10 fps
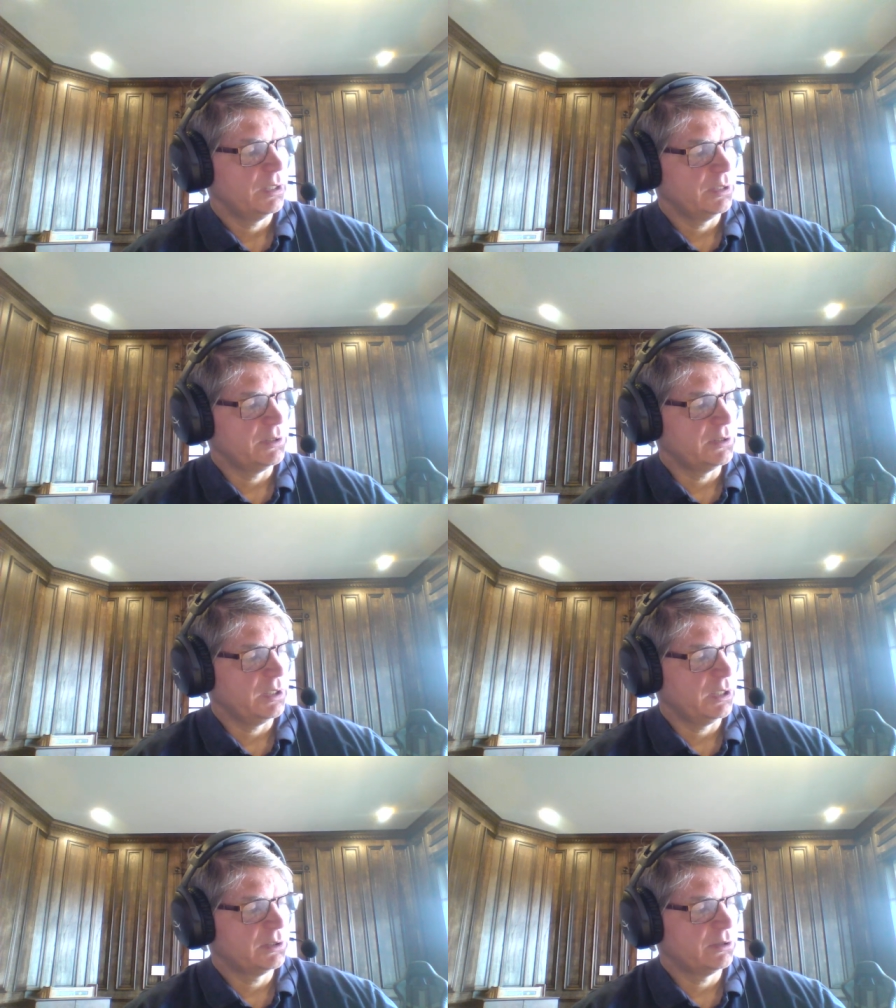is the
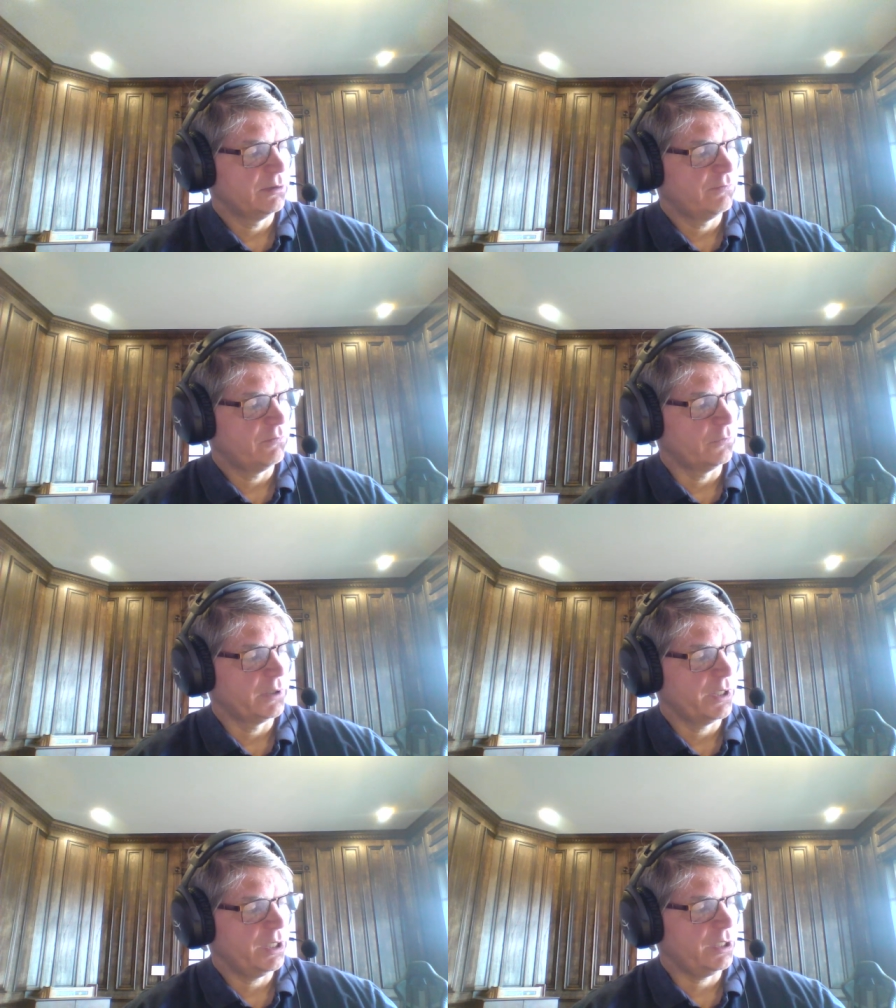answer for
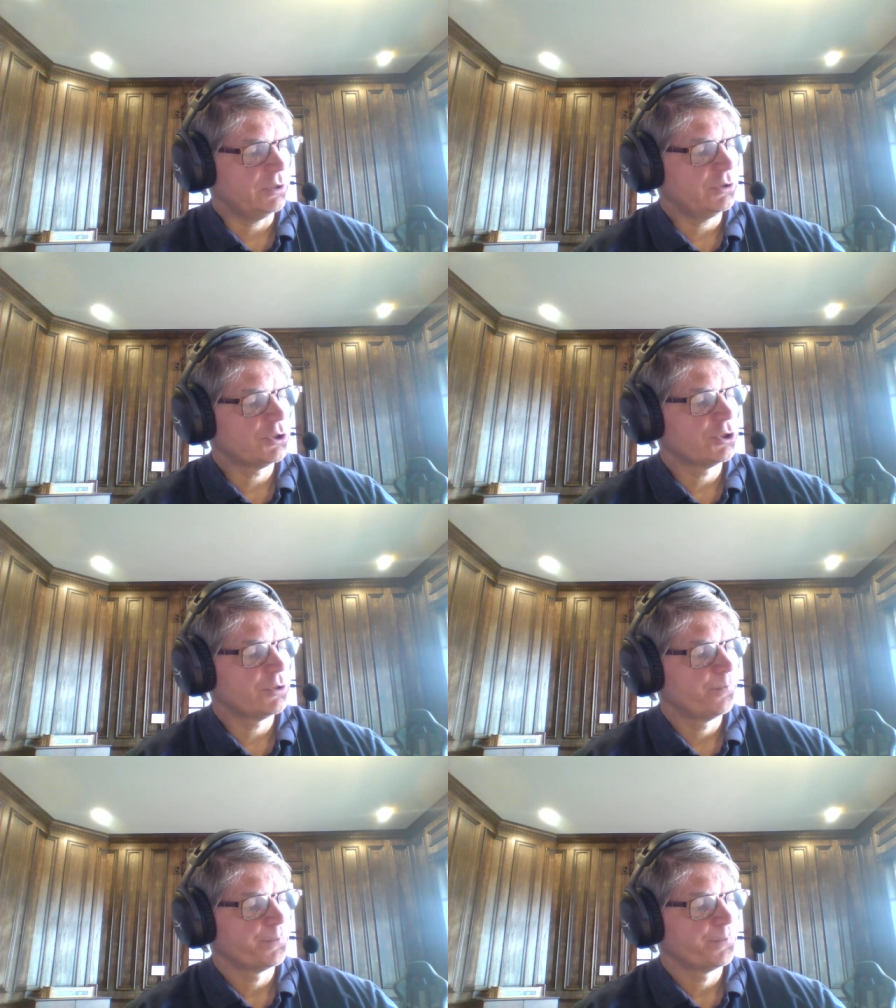H.